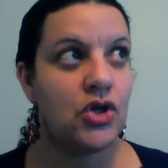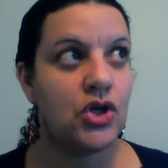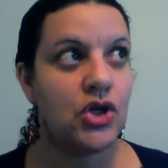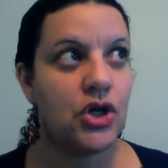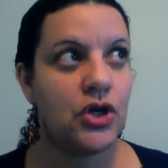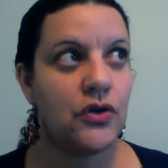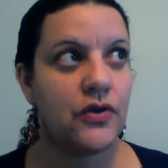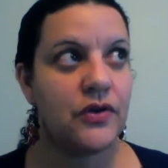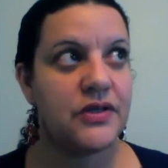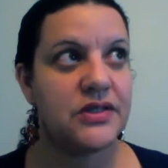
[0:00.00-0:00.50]

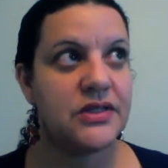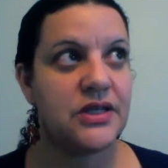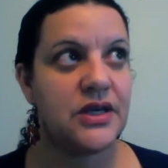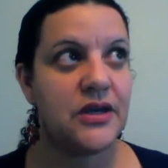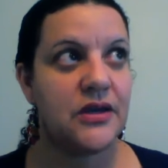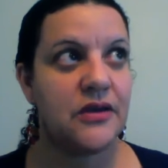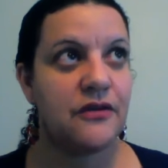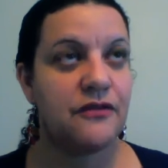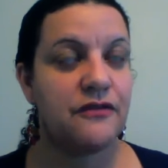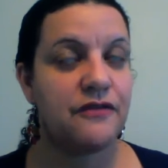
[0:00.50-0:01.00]

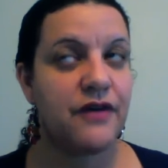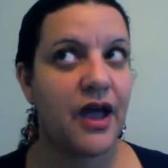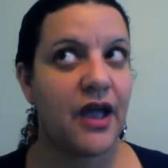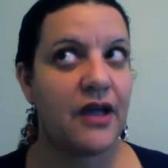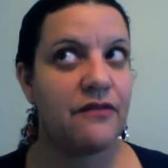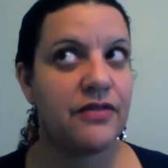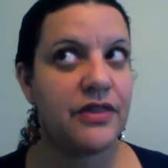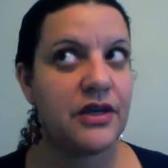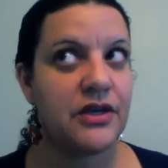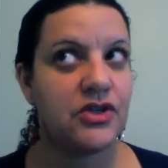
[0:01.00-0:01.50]
noticing
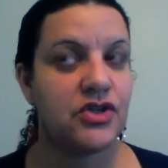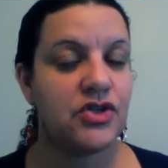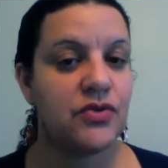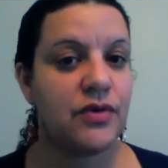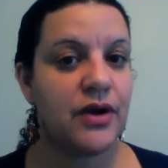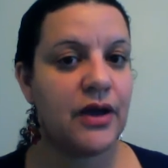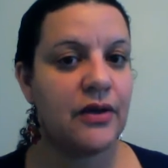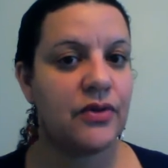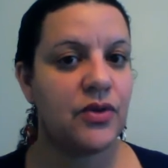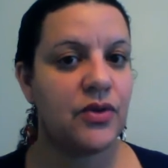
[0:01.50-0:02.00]
5 things
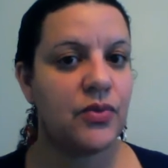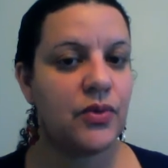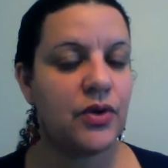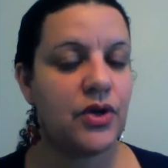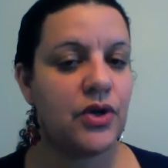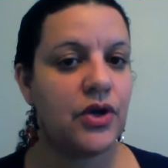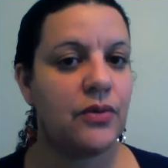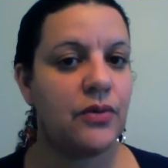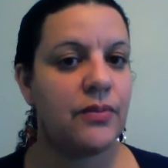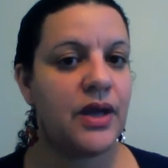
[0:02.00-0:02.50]
around the
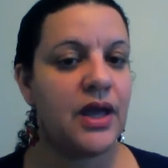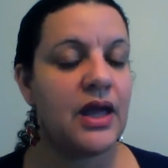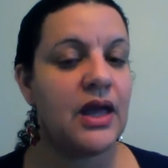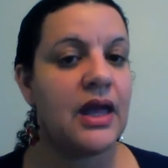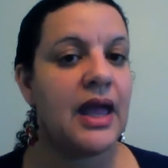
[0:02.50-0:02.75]
room